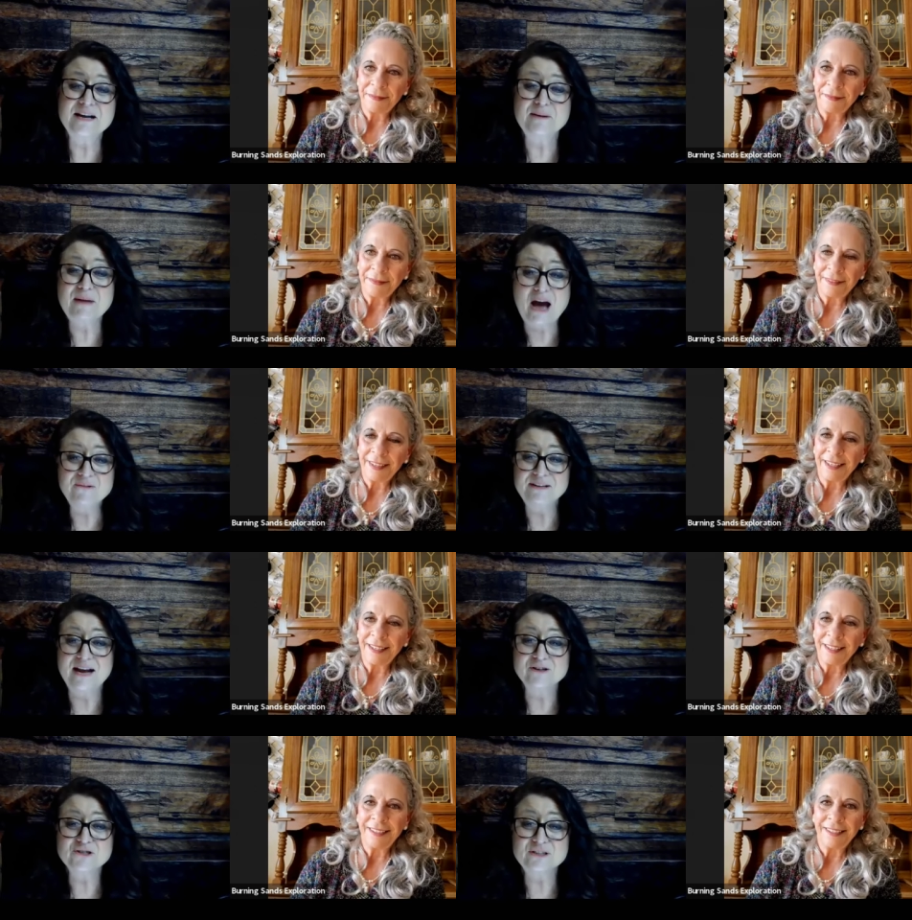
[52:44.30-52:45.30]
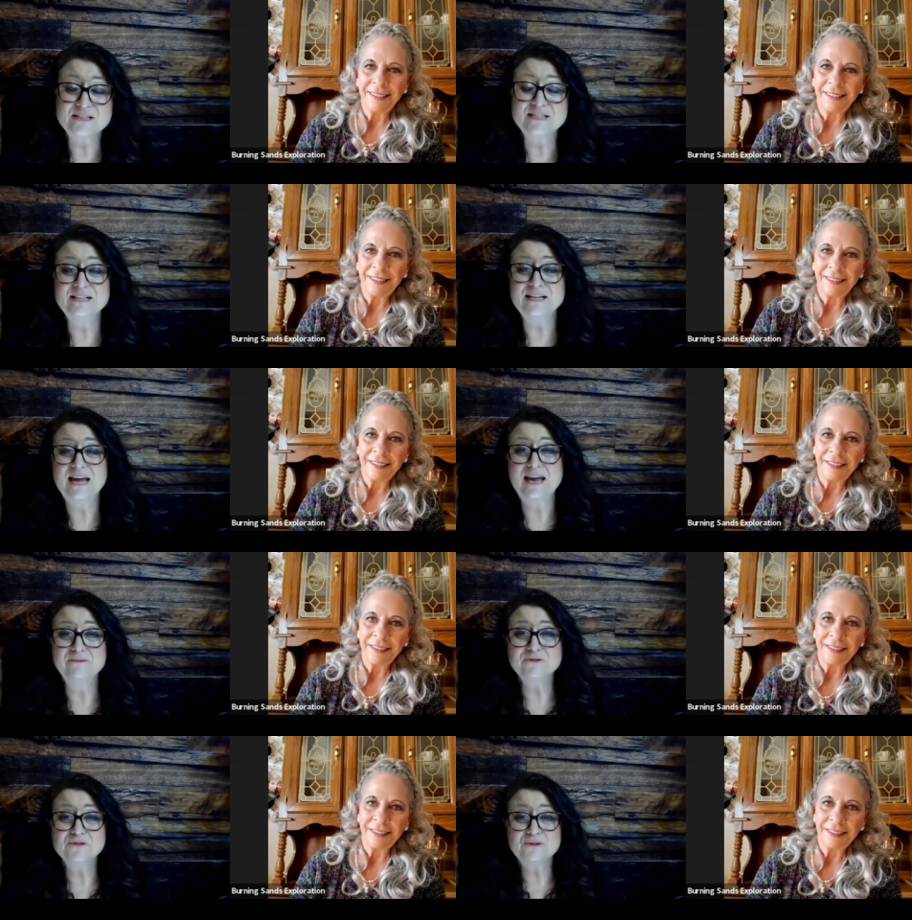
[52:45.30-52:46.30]
Speaker 1: to come out and actually see the
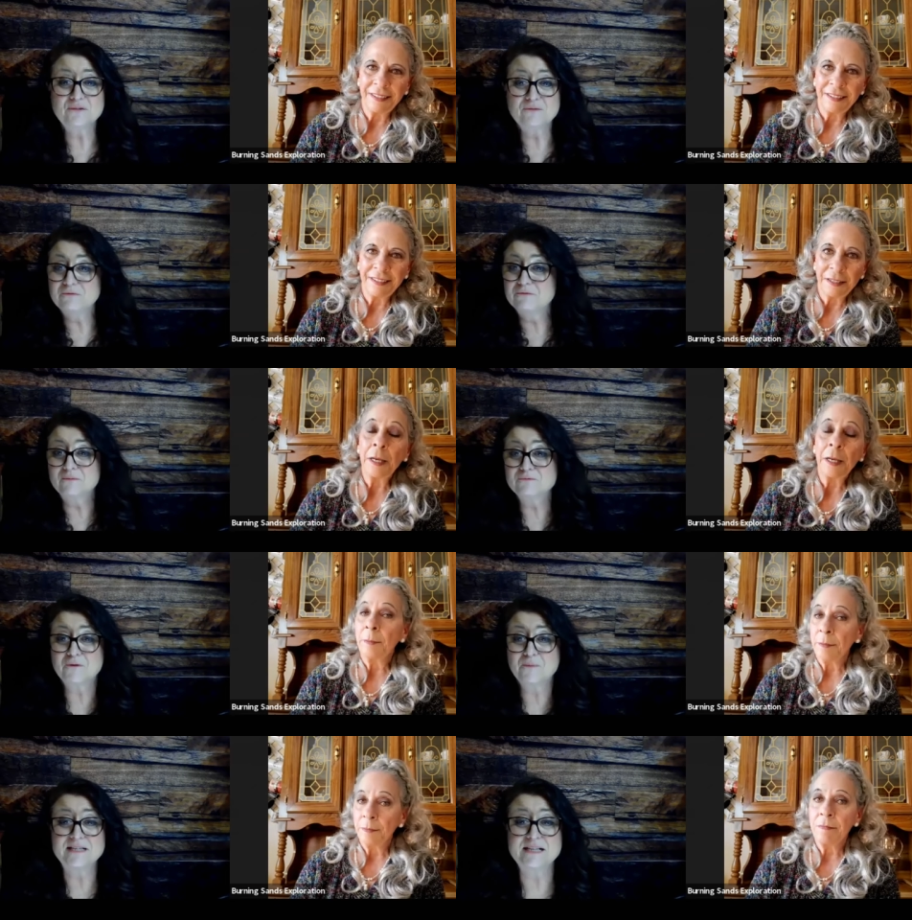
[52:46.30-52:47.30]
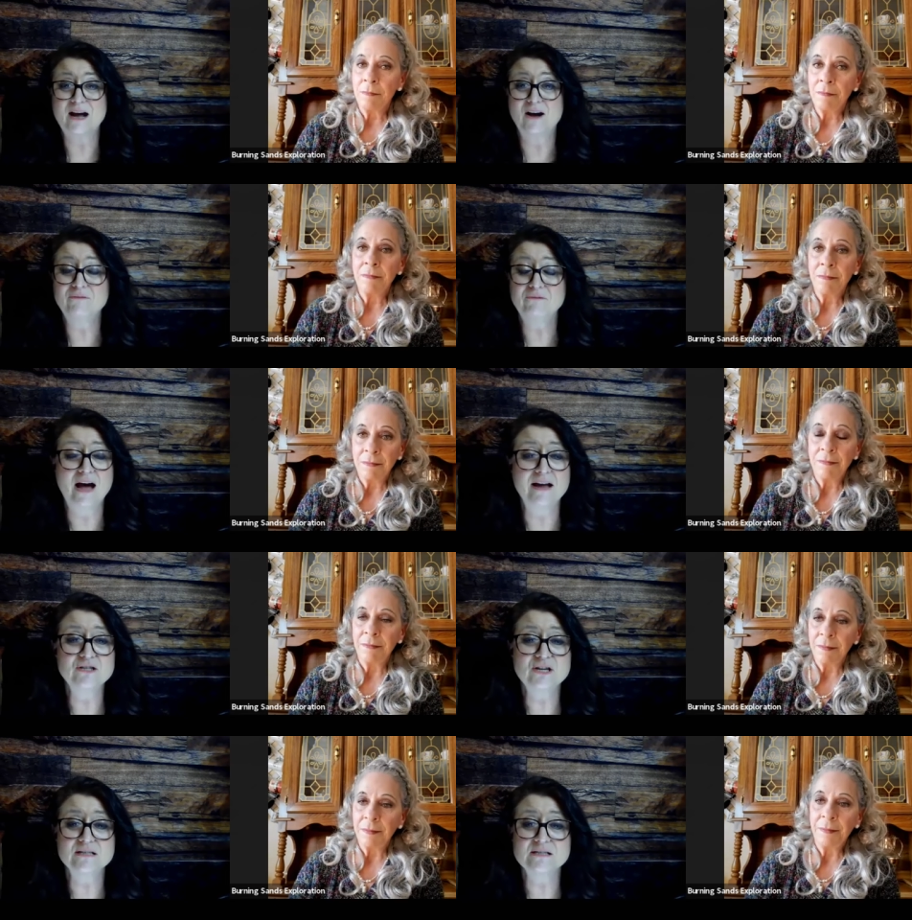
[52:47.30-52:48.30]
caves for myself. I
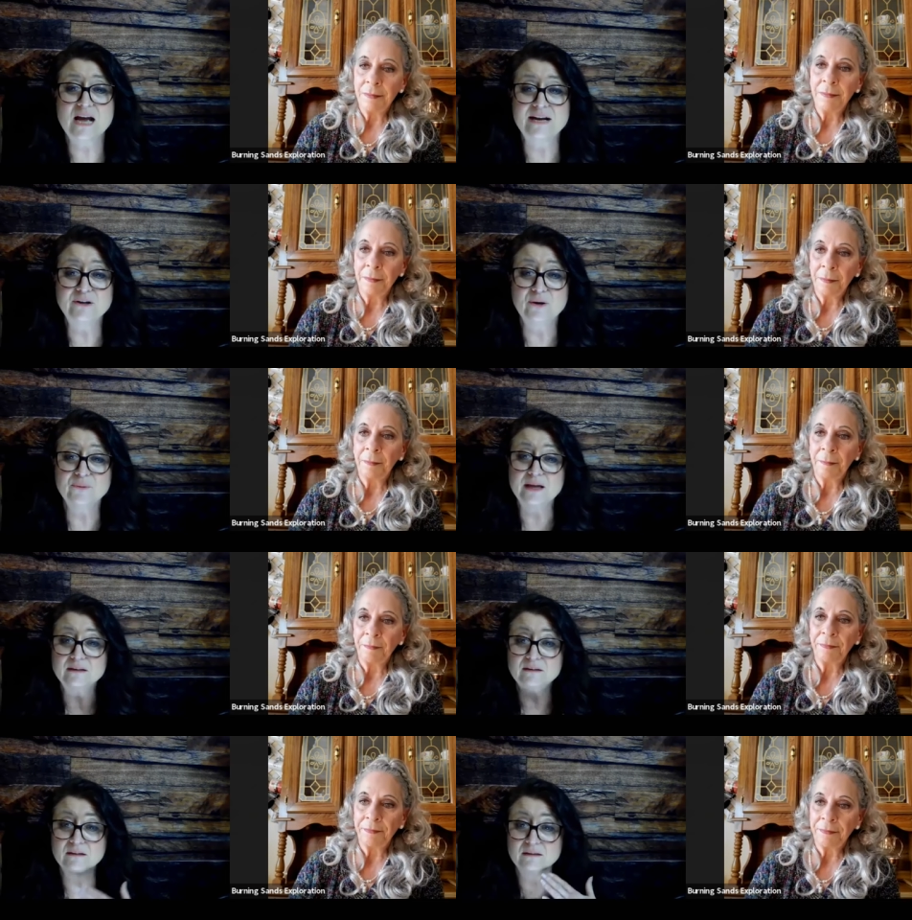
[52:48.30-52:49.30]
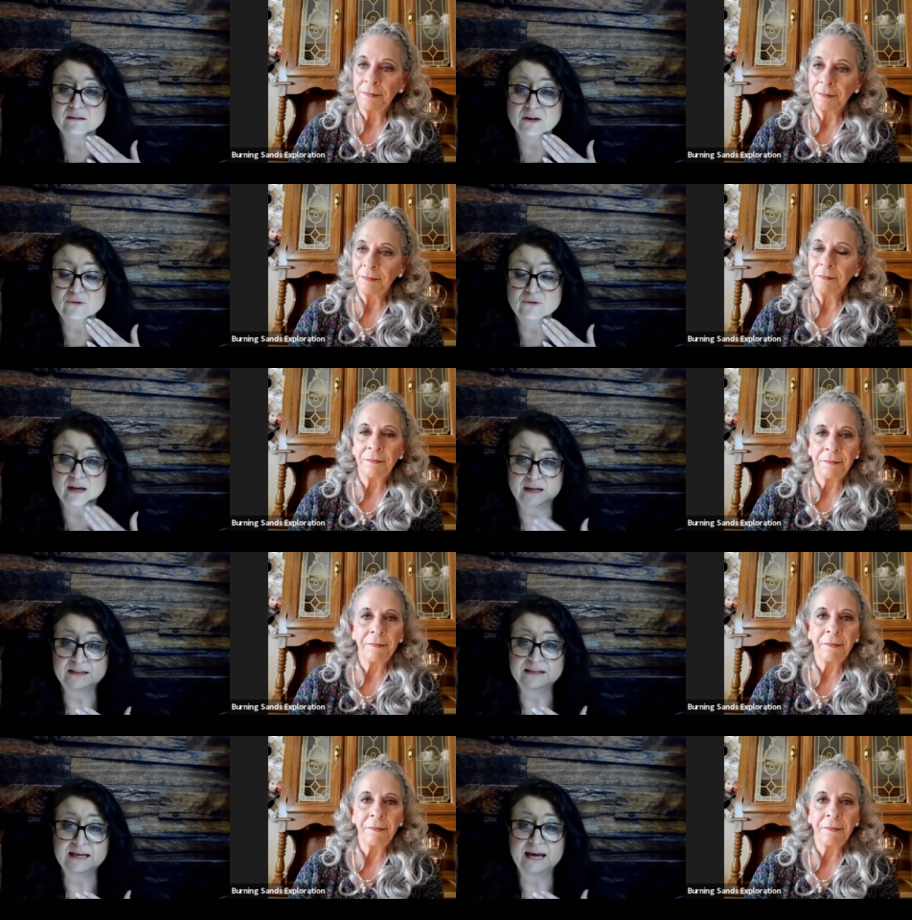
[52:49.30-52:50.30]
just, I know that, you know,
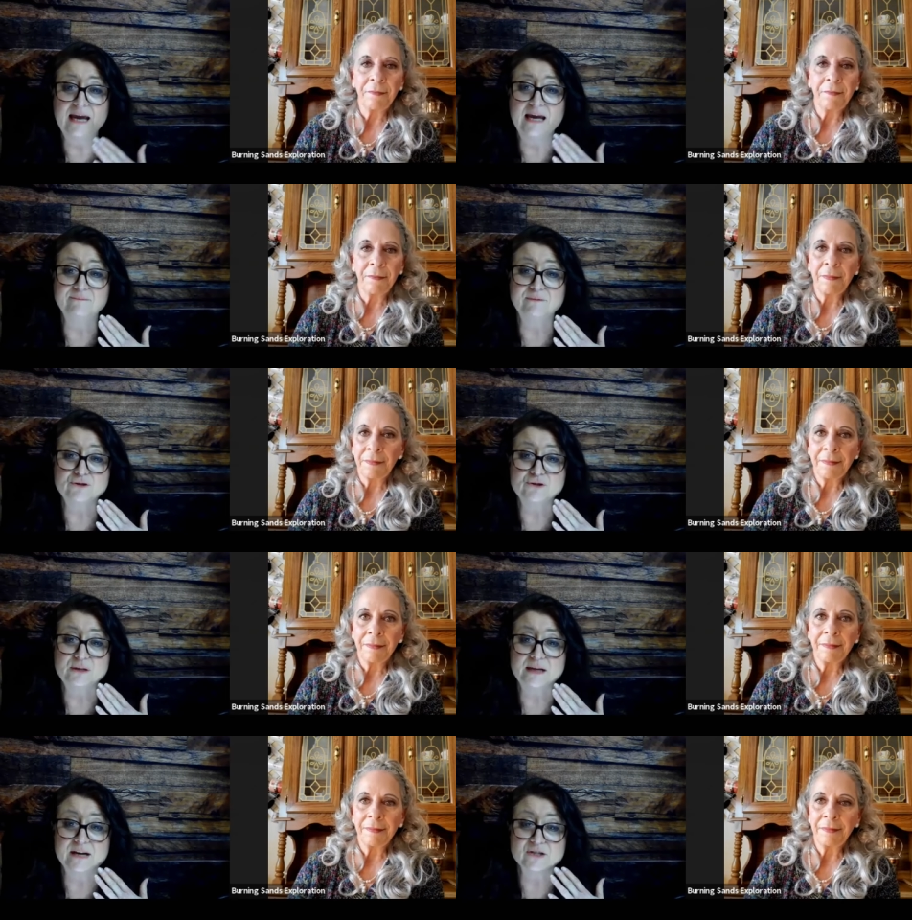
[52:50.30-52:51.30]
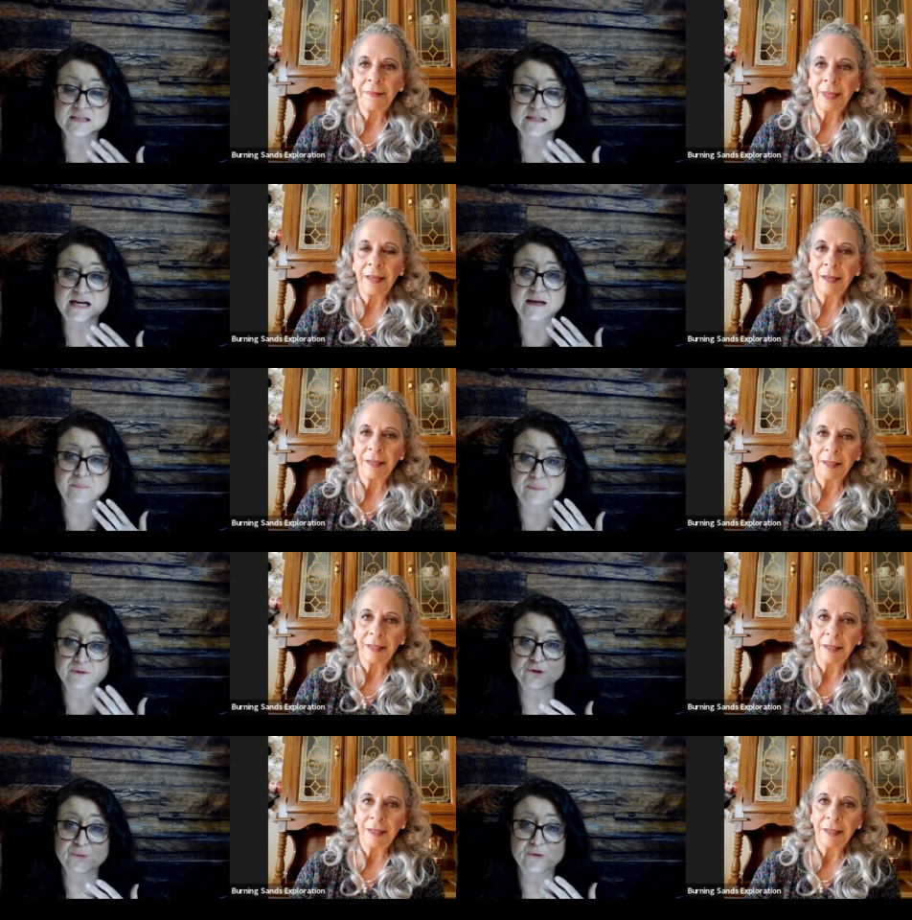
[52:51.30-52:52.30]
Hidden Cave, that you can actually set up a
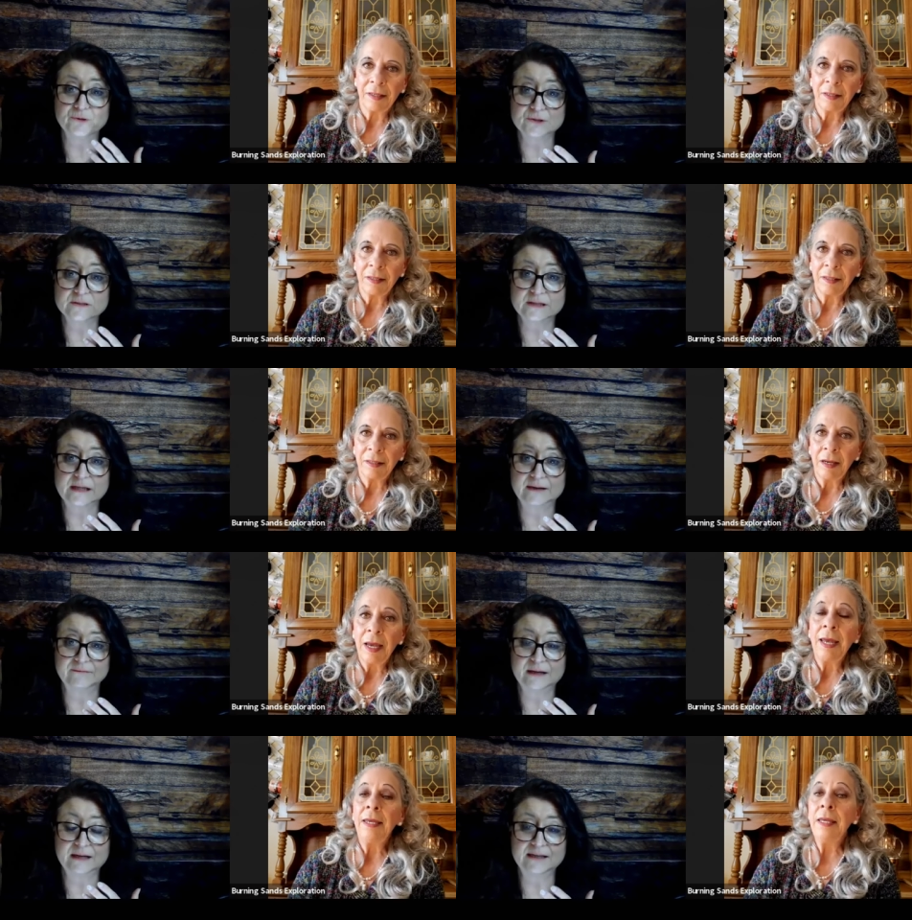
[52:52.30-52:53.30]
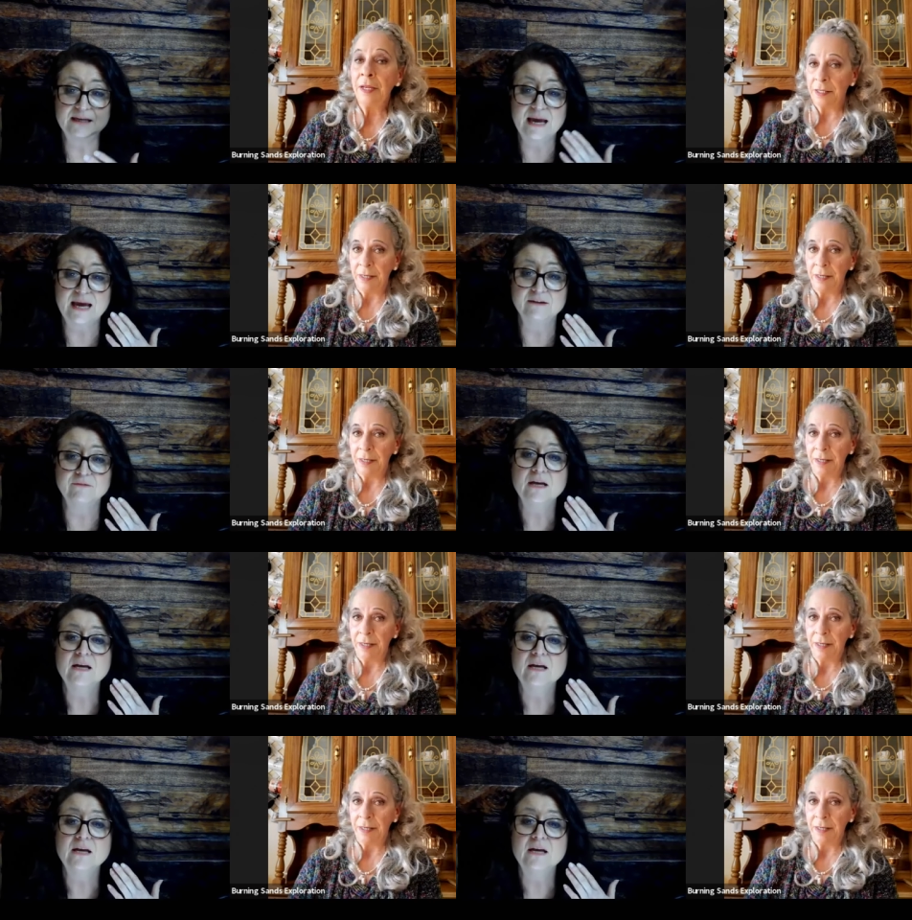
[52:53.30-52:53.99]
tour to get a hidden yes. cave.